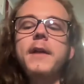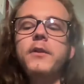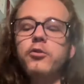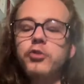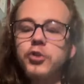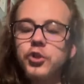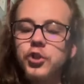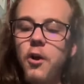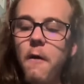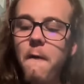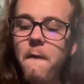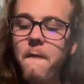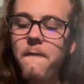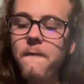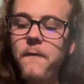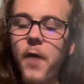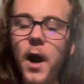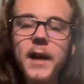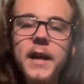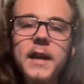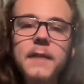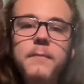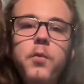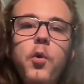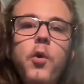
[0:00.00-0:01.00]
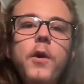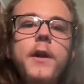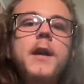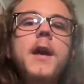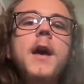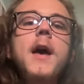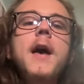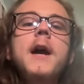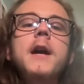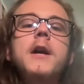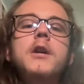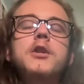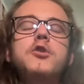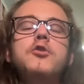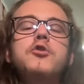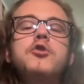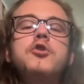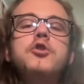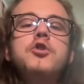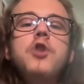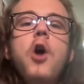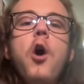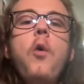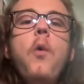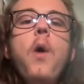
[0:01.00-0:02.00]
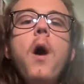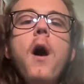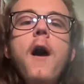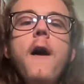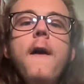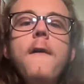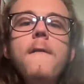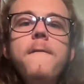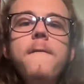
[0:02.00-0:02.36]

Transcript: And they're so fucking boring because they're so